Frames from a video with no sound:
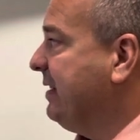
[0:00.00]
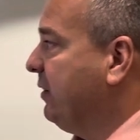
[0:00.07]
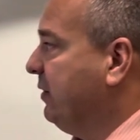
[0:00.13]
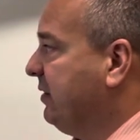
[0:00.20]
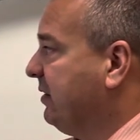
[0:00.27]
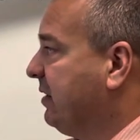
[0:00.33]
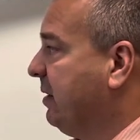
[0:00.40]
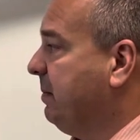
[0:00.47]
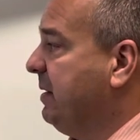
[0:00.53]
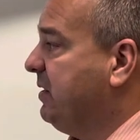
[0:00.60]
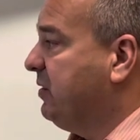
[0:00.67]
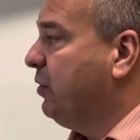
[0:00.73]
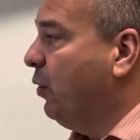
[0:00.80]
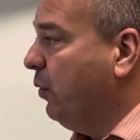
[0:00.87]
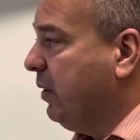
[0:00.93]
So this is going to be
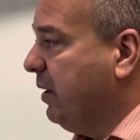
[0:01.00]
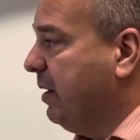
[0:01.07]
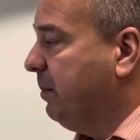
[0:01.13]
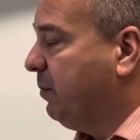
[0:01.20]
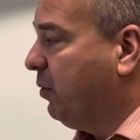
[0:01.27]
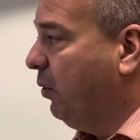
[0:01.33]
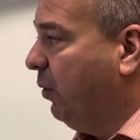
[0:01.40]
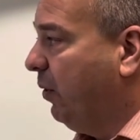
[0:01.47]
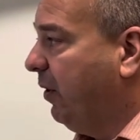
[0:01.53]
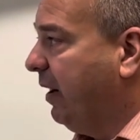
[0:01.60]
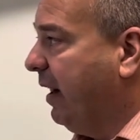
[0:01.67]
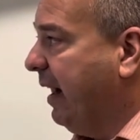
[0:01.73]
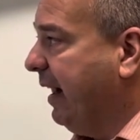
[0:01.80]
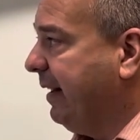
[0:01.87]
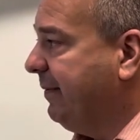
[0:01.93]
sodium
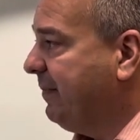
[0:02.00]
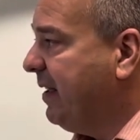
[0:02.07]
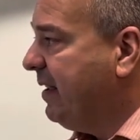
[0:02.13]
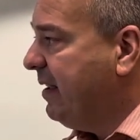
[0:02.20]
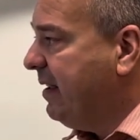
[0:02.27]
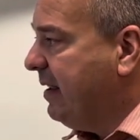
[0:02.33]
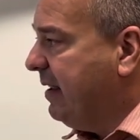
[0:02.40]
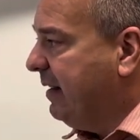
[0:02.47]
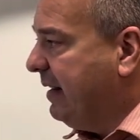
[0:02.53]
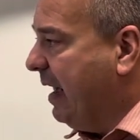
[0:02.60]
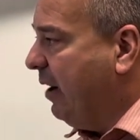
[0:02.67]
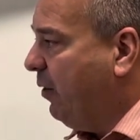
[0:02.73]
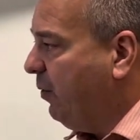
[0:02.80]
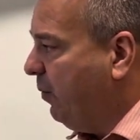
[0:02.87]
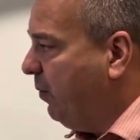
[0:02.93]
chloride.
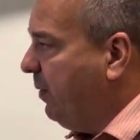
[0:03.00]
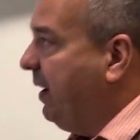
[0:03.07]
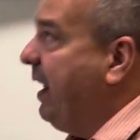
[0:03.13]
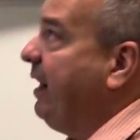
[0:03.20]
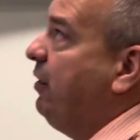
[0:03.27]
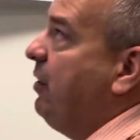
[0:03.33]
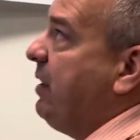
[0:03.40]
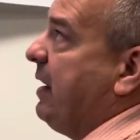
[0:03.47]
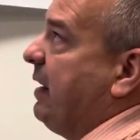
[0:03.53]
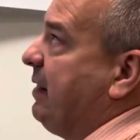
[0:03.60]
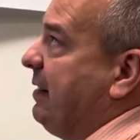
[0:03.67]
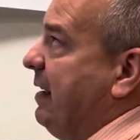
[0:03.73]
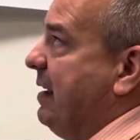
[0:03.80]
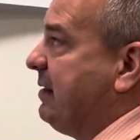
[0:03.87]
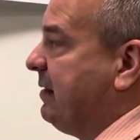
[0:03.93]
Now, when I look
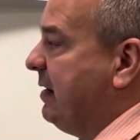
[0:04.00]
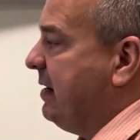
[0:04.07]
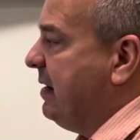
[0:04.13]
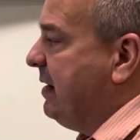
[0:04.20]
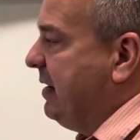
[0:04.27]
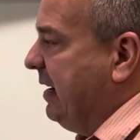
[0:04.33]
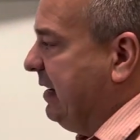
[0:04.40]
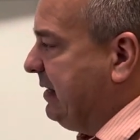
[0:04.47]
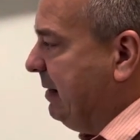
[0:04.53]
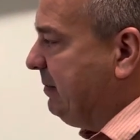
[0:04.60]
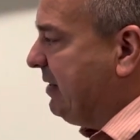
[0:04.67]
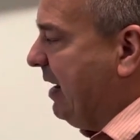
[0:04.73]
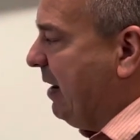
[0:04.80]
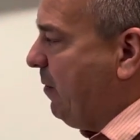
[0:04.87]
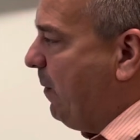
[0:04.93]
at this, it
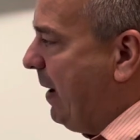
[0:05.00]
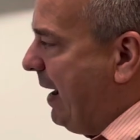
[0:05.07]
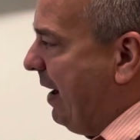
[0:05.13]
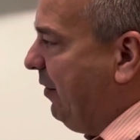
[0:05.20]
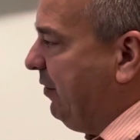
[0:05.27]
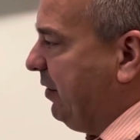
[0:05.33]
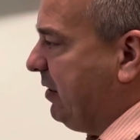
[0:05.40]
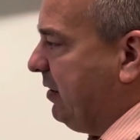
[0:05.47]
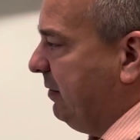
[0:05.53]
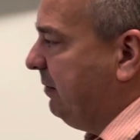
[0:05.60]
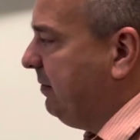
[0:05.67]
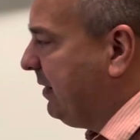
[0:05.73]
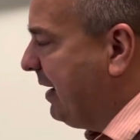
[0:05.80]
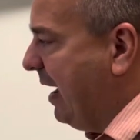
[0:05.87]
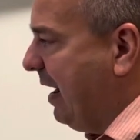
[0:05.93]
seems like, wow, there's
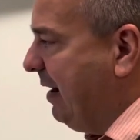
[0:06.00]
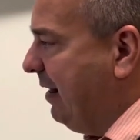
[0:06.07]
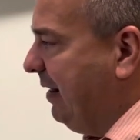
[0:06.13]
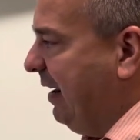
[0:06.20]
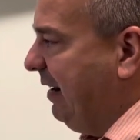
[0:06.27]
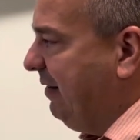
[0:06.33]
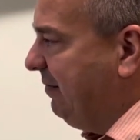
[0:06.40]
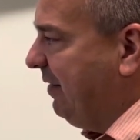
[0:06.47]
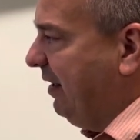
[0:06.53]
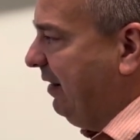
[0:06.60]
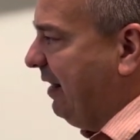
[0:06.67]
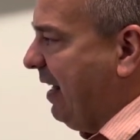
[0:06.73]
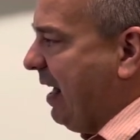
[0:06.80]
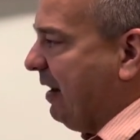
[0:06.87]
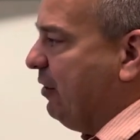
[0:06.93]
kind of like a
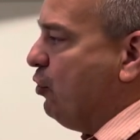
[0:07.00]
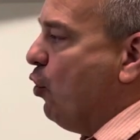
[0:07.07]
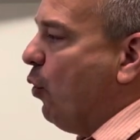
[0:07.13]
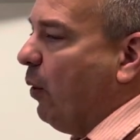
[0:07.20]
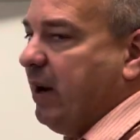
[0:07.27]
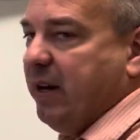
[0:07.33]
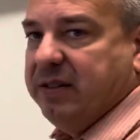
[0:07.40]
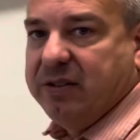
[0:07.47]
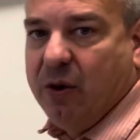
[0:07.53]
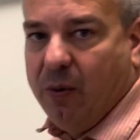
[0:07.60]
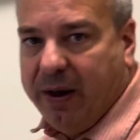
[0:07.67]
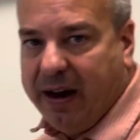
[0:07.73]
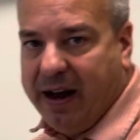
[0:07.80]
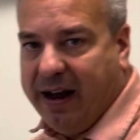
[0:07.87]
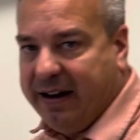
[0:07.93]
lot of noise
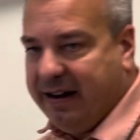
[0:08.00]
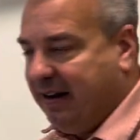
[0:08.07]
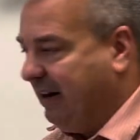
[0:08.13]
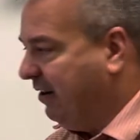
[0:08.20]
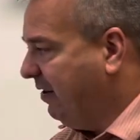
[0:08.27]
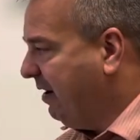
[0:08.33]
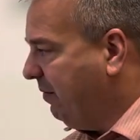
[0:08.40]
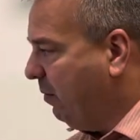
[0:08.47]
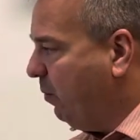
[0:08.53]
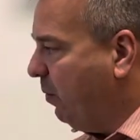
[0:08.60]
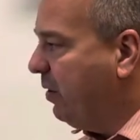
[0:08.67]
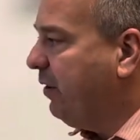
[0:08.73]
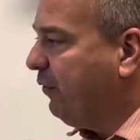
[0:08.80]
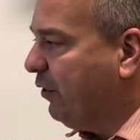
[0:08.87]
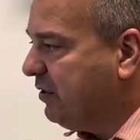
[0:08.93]
going on here. I
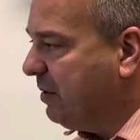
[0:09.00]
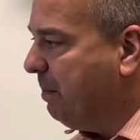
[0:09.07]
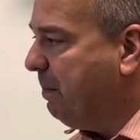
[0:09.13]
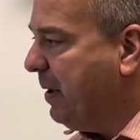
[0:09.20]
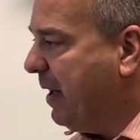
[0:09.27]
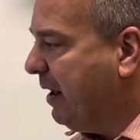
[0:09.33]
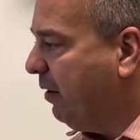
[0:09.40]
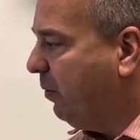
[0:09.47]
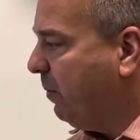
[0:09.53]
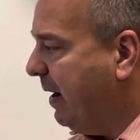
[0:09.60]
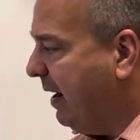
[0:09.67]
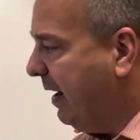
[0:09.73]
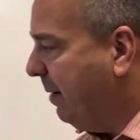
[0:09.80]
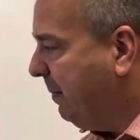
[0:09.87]
wonder if there's a better way.